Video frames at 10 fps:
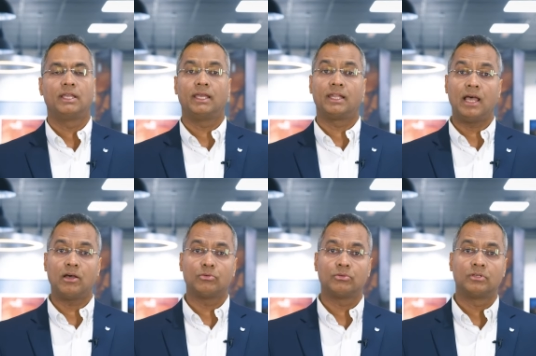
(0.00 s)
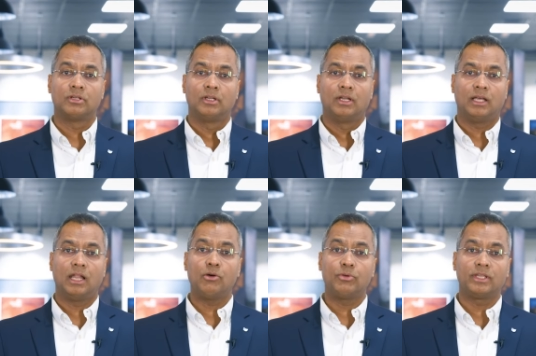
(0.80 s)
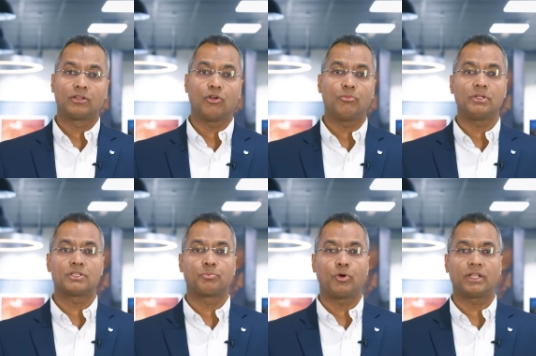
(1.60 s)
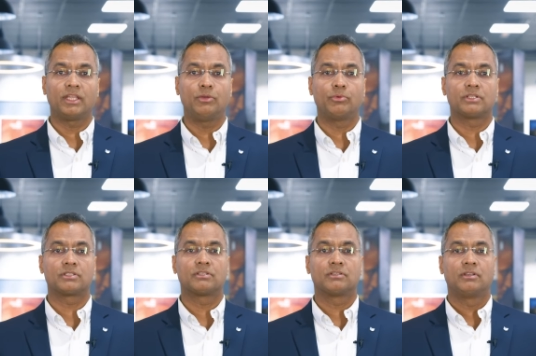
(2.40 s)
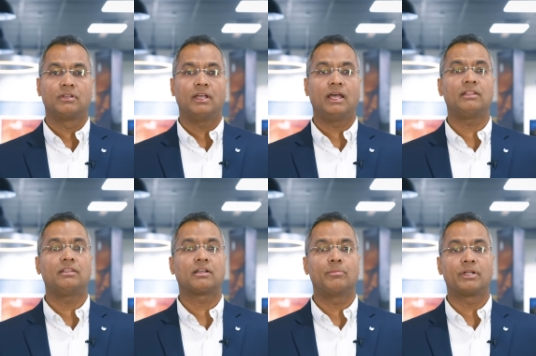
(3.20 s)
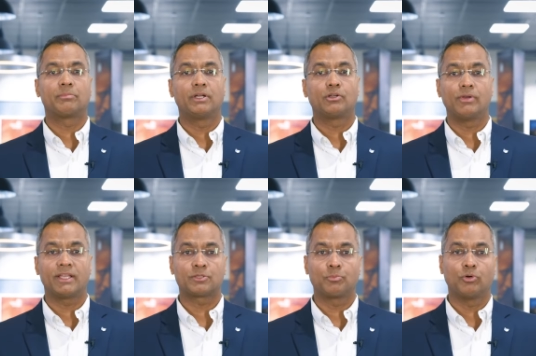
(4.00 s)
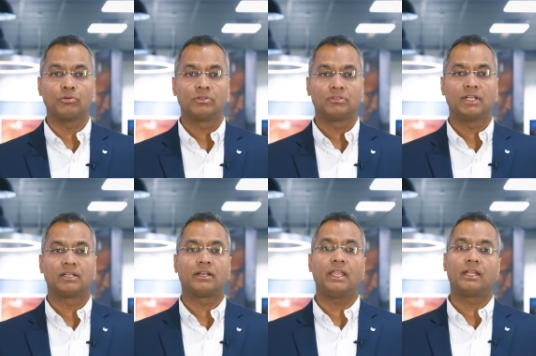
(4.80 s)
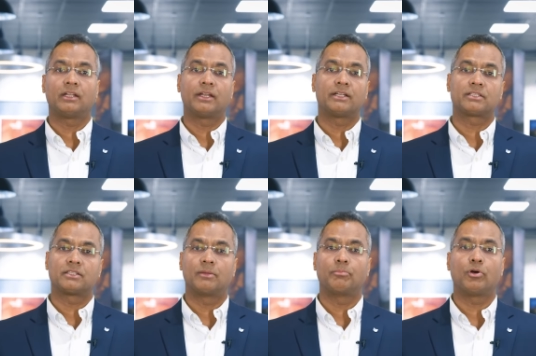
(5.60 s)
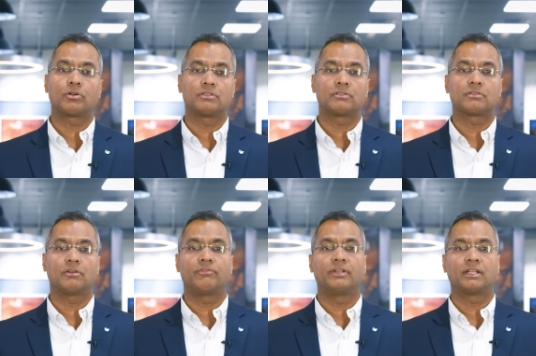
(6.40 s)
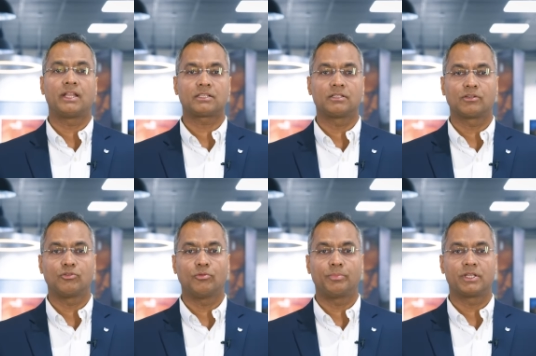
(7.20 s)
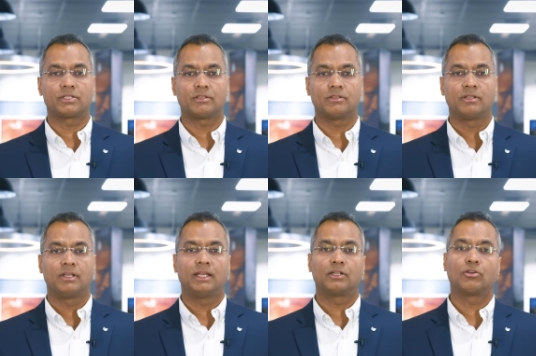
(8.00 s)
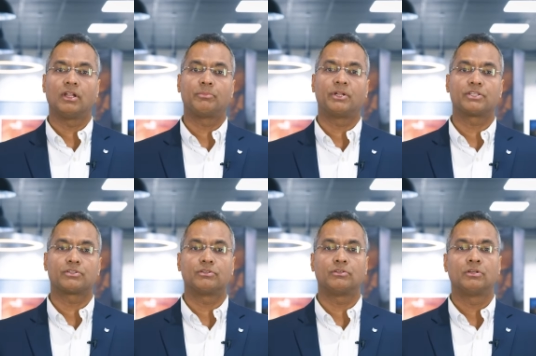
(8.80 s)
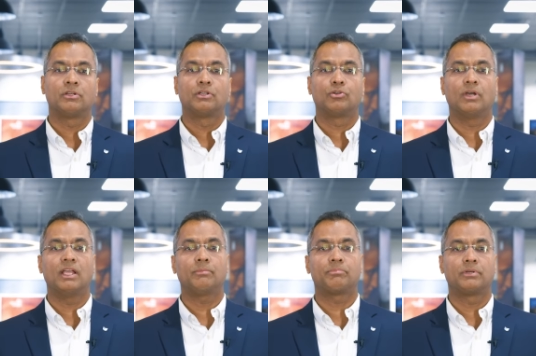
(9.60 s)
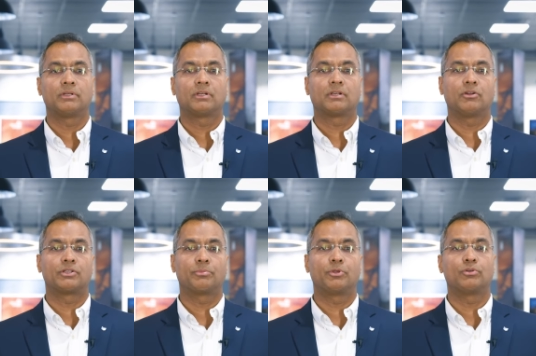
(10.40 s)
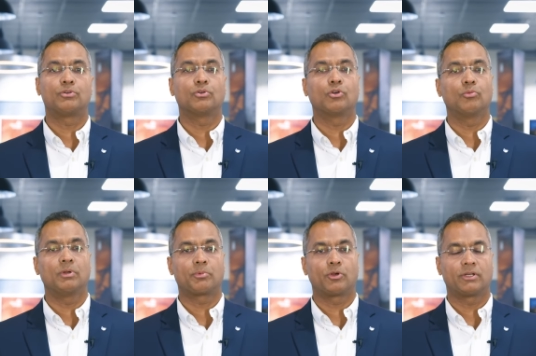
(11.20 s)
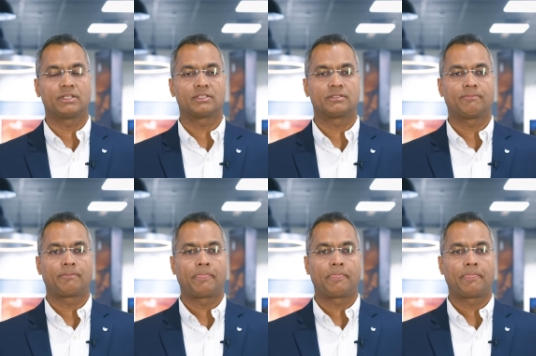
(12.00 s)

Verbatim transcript: And now, allowing global sporting events and the commitment to Expo that reiterates the importance of international cooperation and collaboration to help contribute to global progress.